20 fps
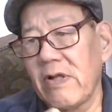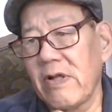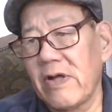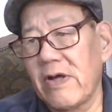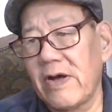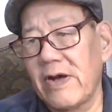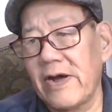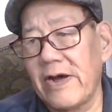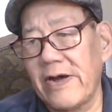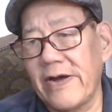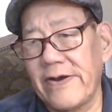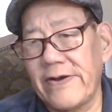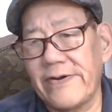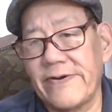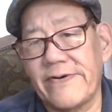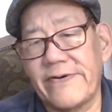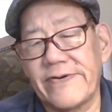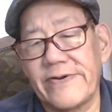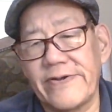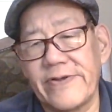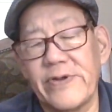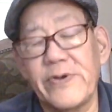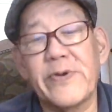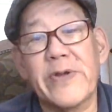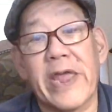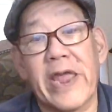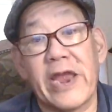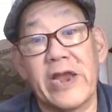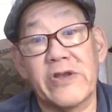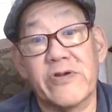Uh,
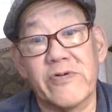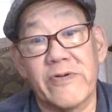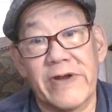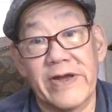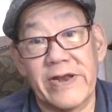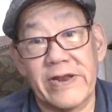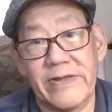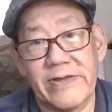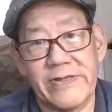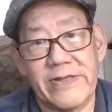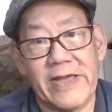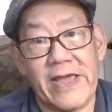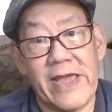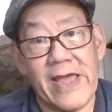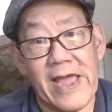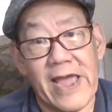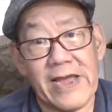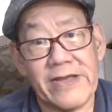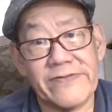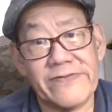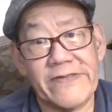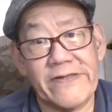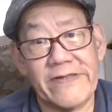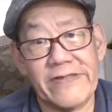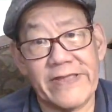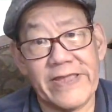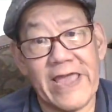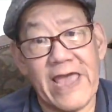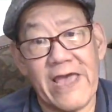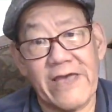UK tried to
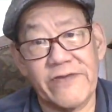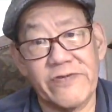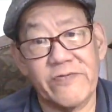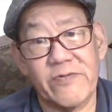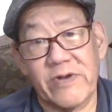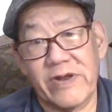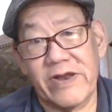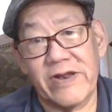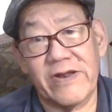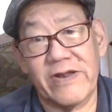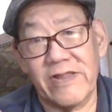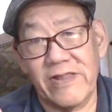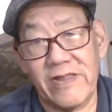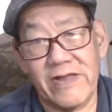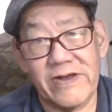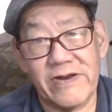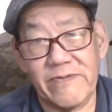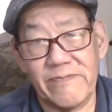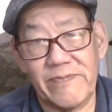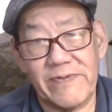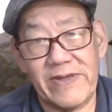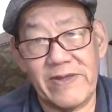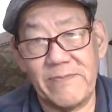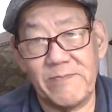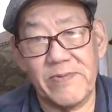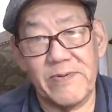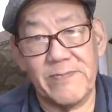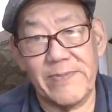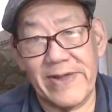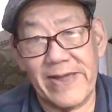accidentally castrated a lot of
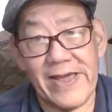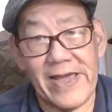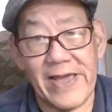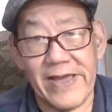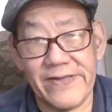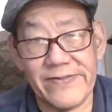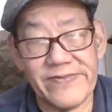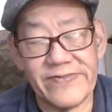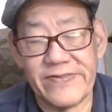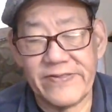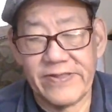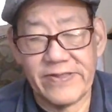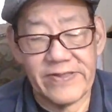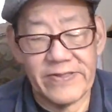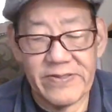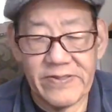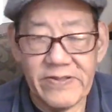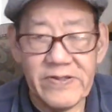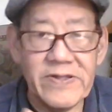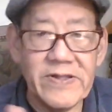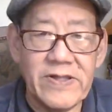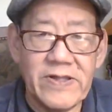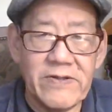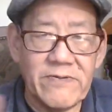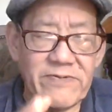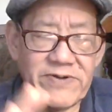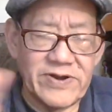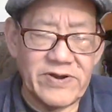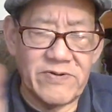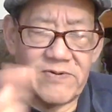people by accident.
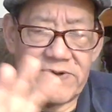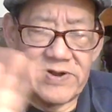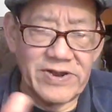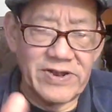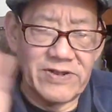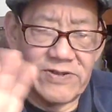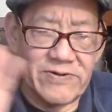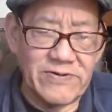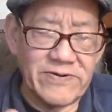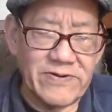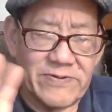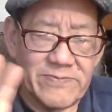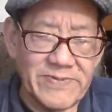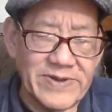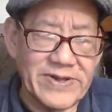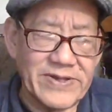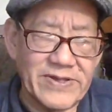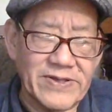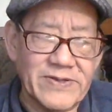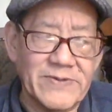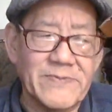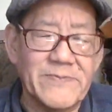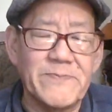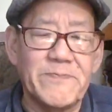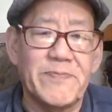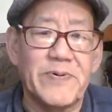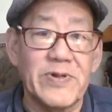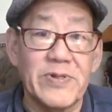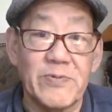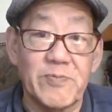We don't want to learn about
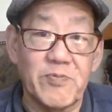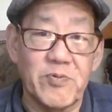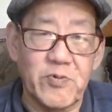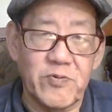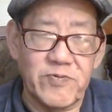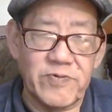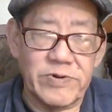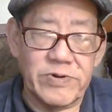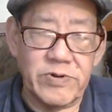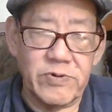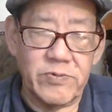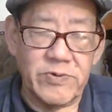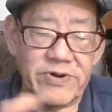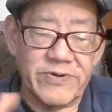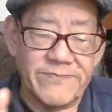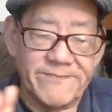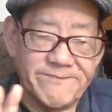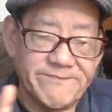bulletproof underwear.